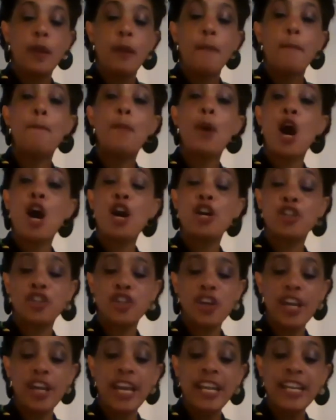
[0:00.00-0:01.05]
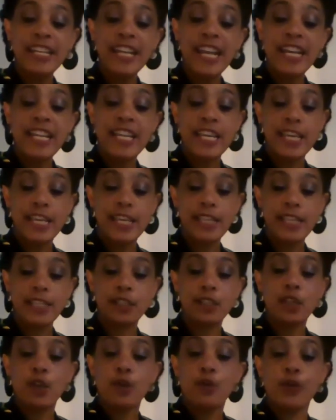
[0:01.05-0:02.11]
Marcia and
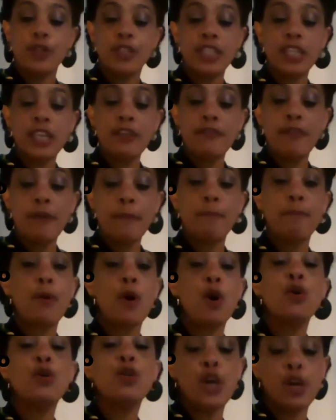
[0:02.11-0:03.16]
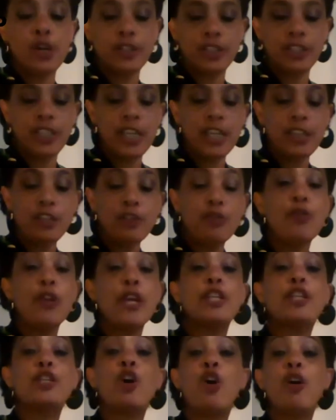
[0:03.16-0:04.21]
Denise receive a bonus in the
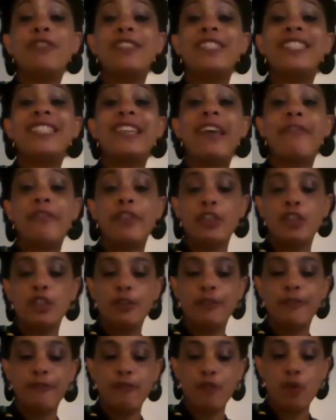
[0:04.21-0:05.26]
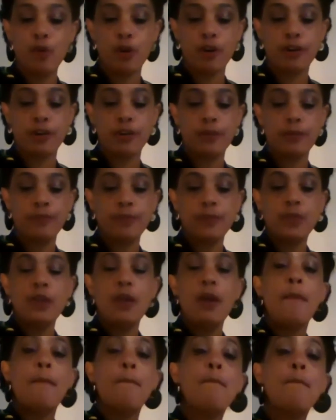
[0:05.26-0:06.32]
ratio of 7:4.
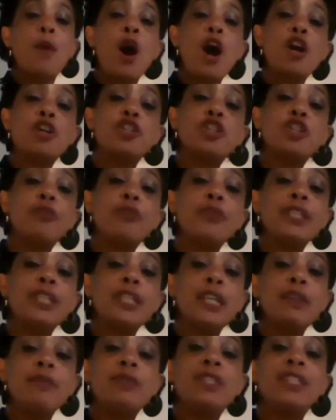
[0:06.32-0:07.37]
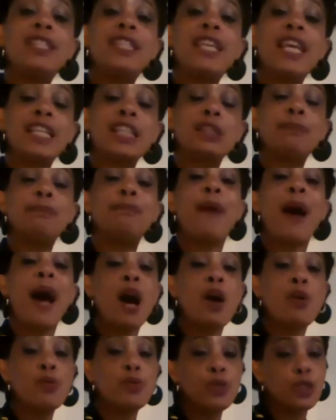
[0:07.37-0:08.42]
Marcia receives
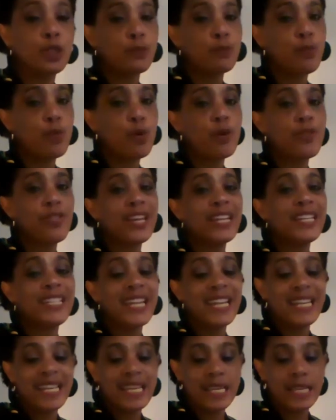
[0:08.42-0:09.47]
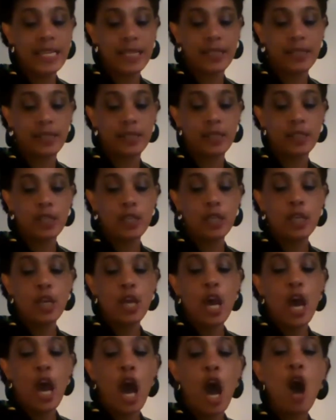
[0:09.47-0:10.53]
£6 more than Denise.
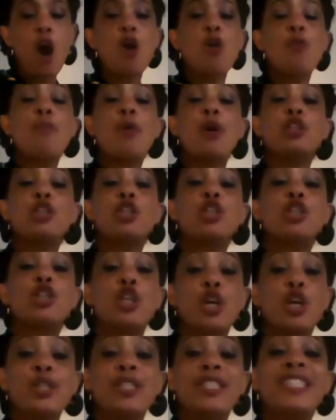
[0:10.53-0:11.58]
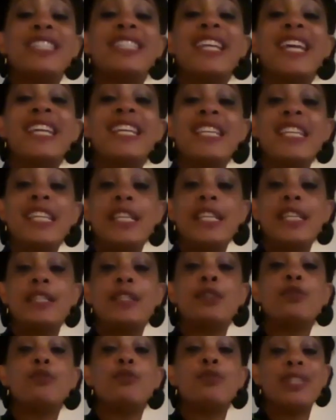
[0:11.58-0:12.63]
How much does
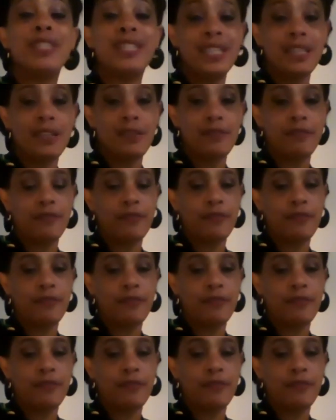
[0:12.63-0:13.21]
Denise receive?